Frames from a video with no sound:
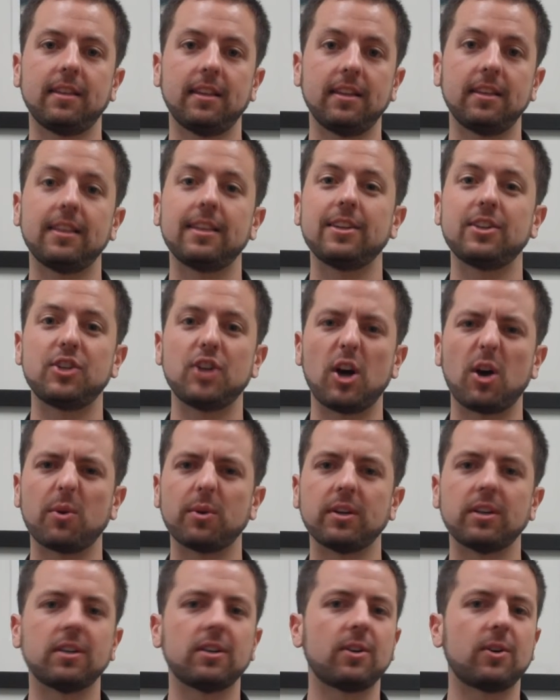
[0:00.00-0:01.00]
that the
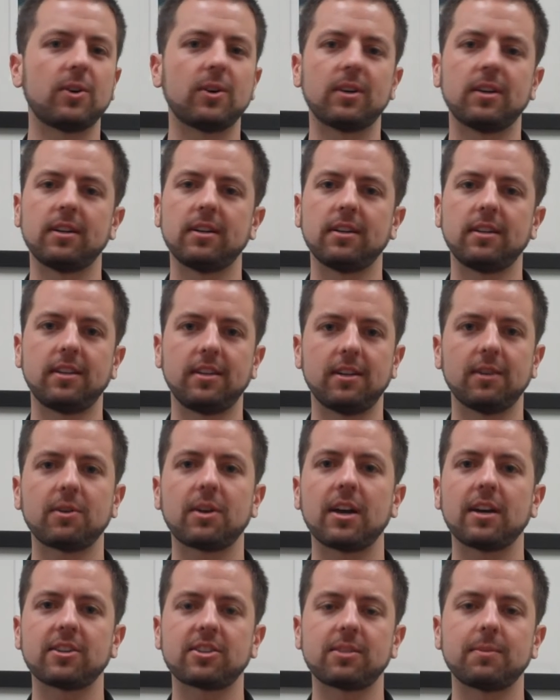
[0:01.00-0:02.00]
donor or you know
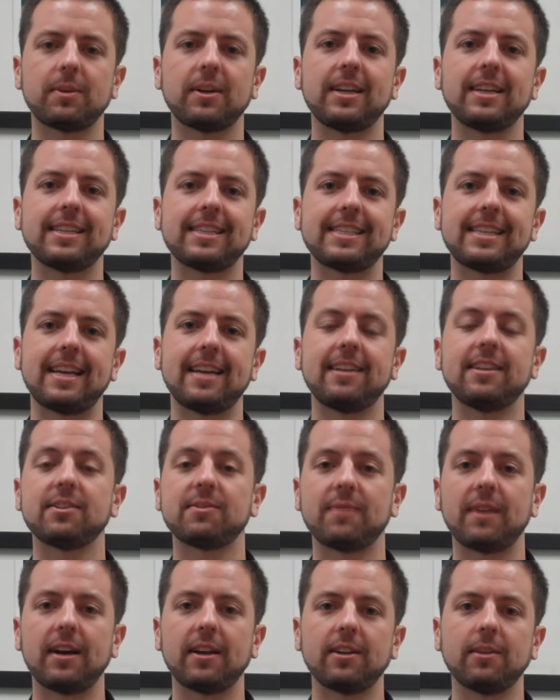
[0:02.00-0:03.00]
customer has said
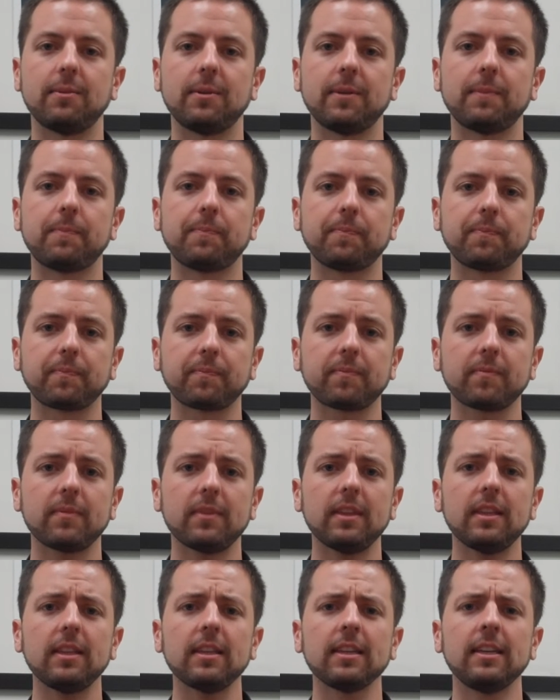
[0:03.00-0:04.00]
is valuable.
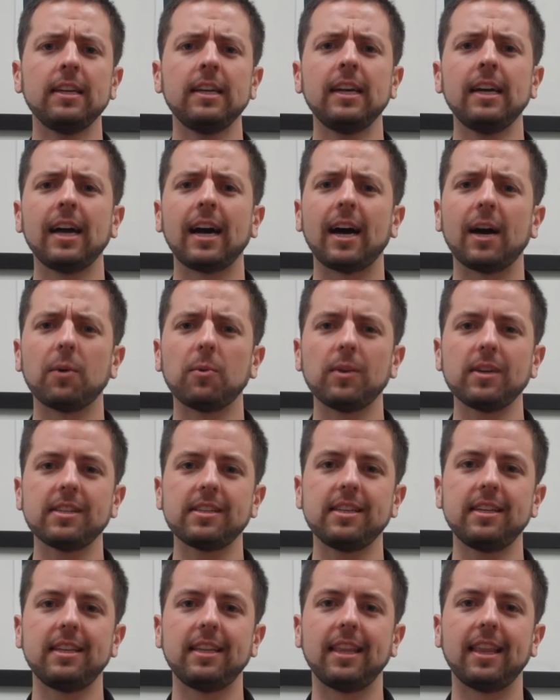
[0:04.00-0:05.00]
I
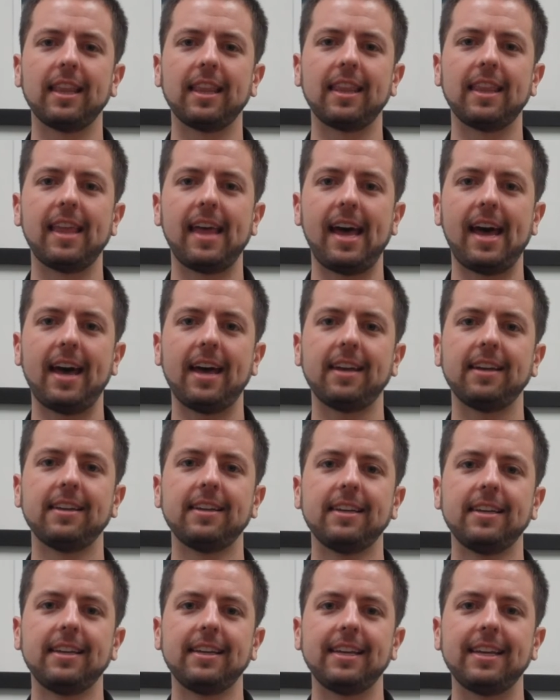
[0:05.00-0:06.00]
wasn't
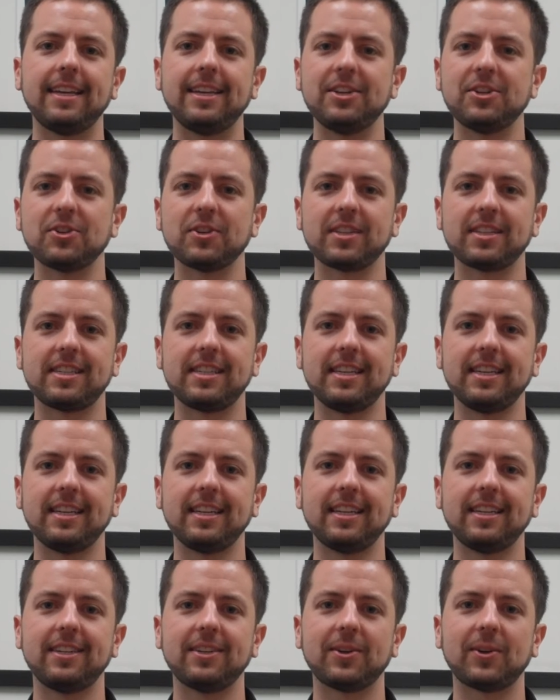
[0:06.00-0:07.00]
that
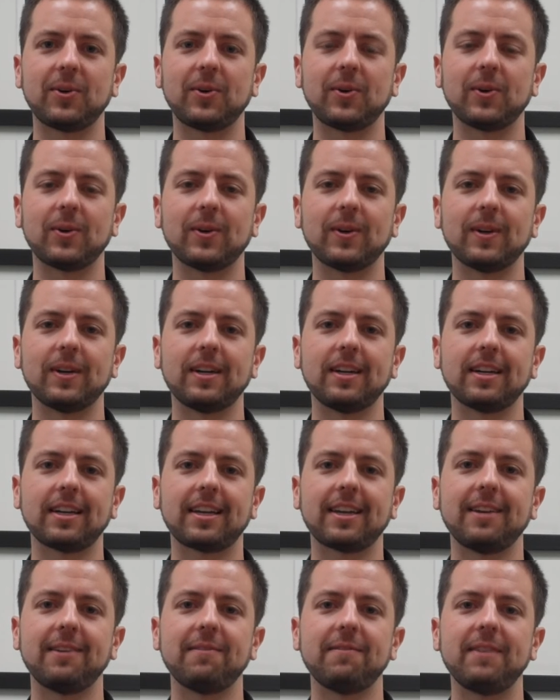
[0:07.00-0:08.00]
interested or
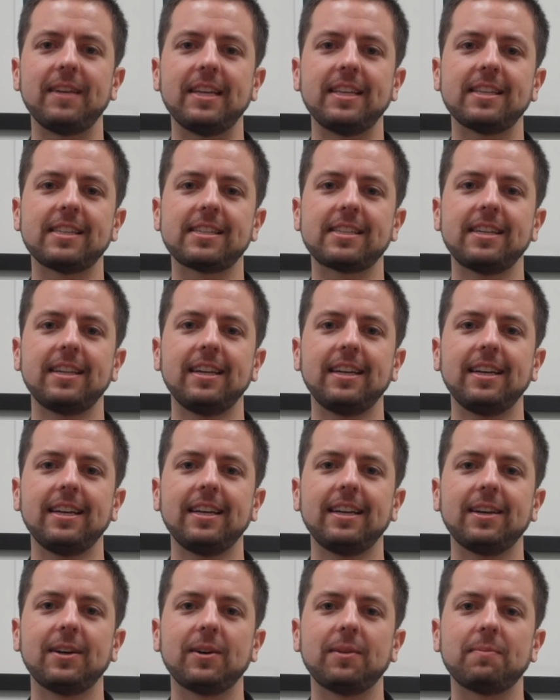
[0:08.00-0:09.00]
convinced
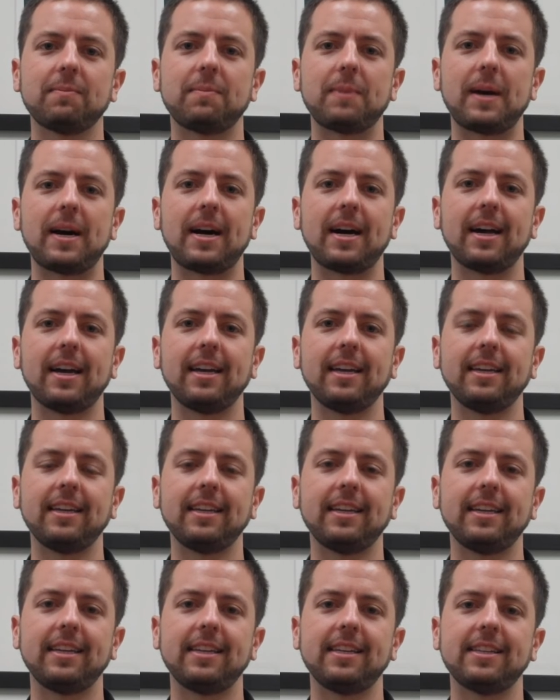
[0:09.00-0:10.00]

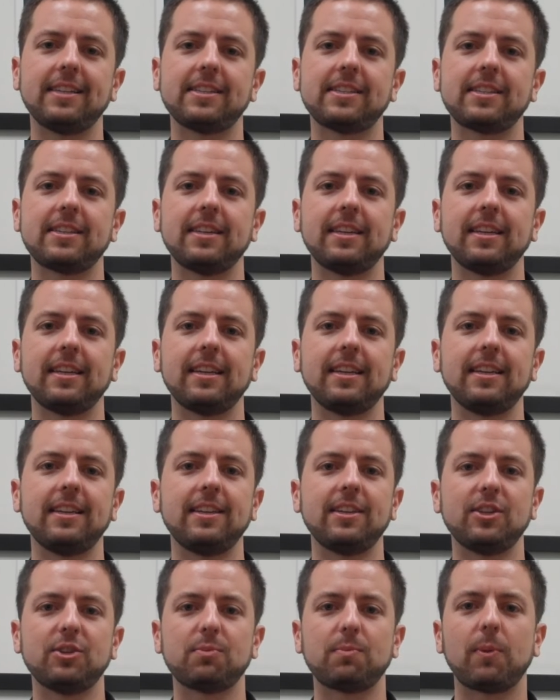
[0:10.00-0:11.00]
by his
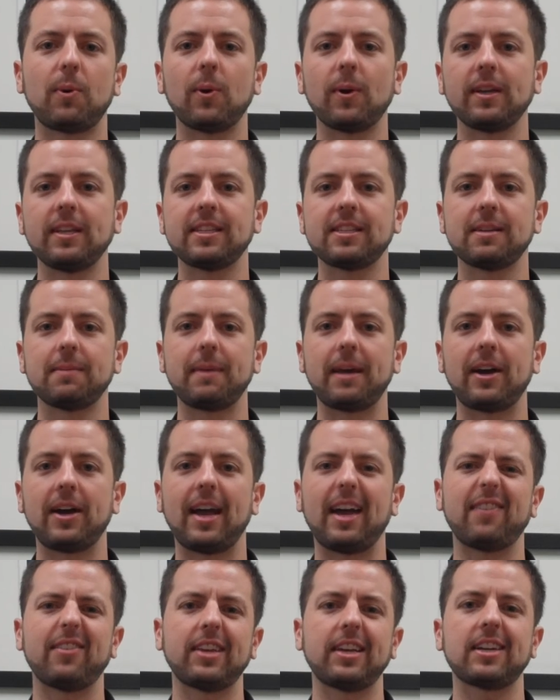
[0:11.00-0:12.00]
his points
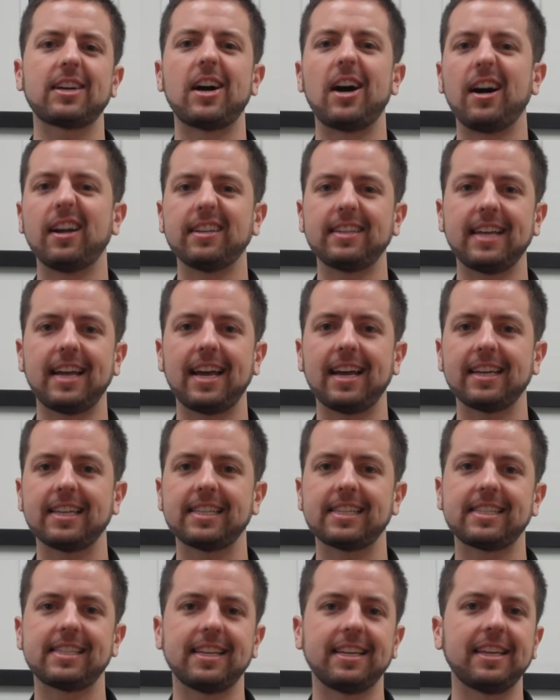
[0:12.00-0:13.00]
about having
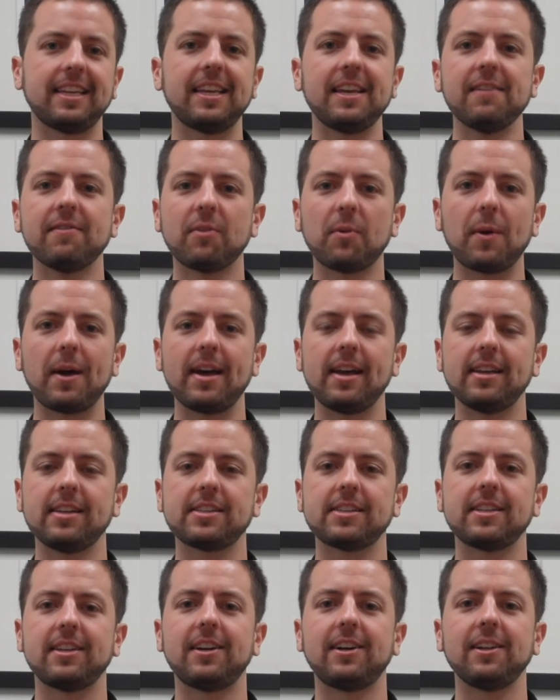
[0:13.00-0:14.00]
contests and
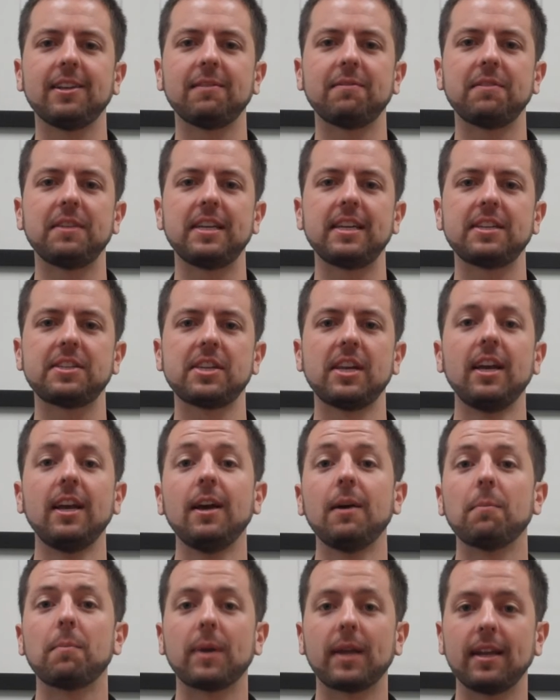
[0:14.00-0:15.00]
giveaways and all of this,
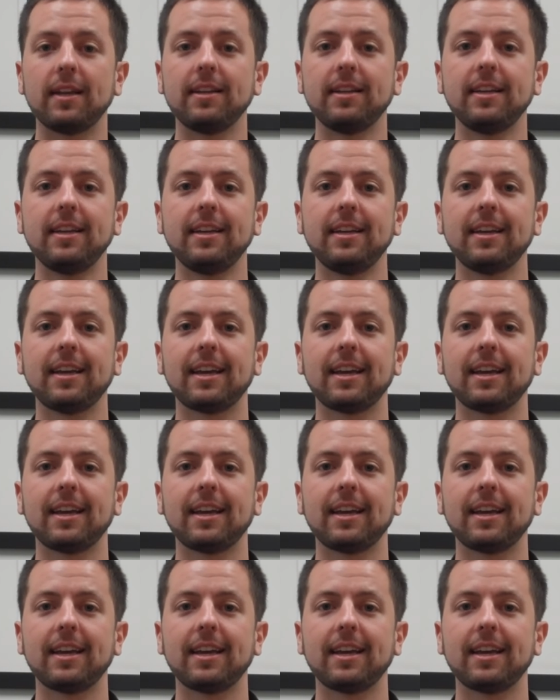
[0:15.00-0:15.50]
but